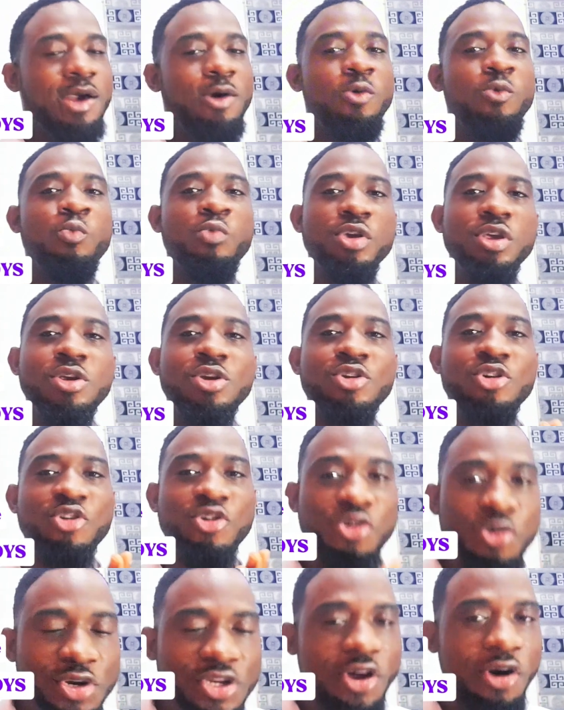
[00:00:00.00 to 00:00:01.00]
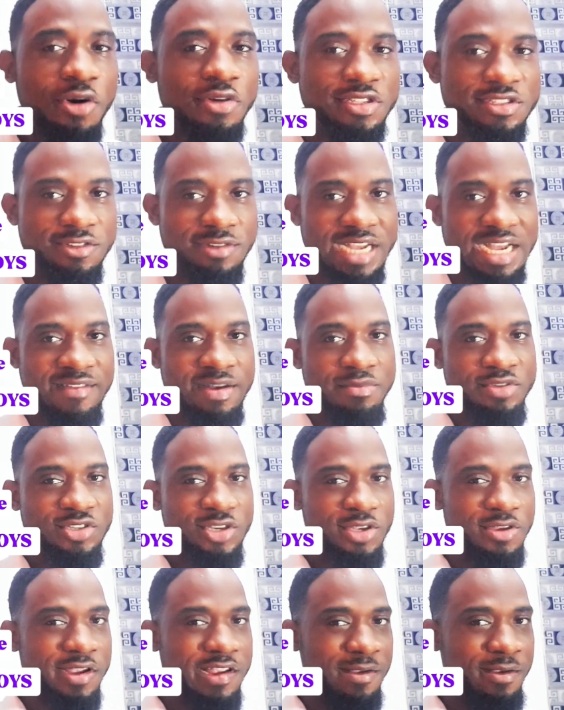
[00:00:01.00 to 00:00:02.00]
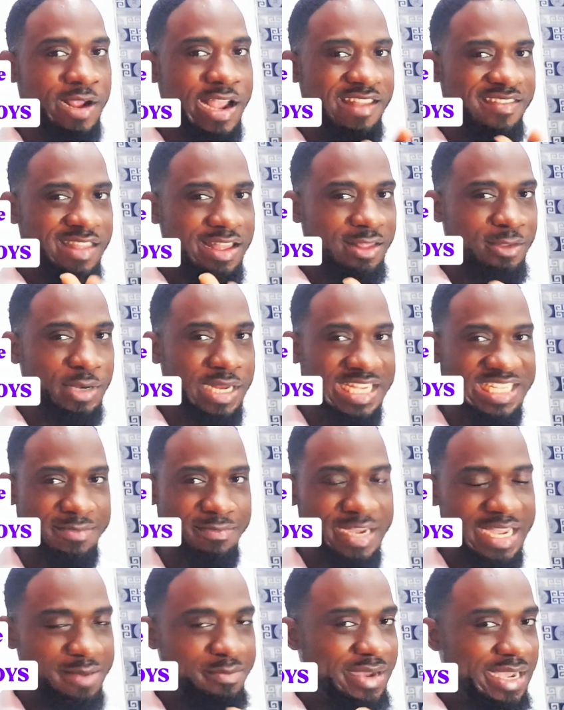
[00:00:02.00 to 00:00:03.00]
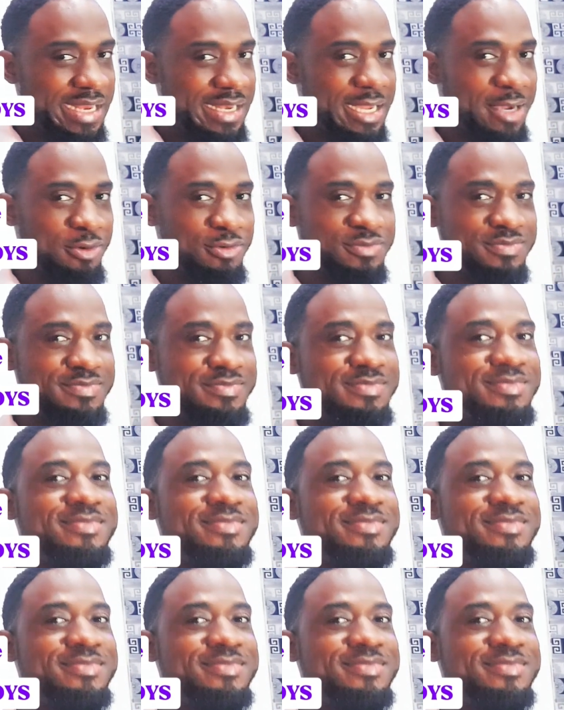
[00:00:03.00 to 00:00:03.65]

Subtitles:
We could also have, I'm sure your guess is as good as mine by now.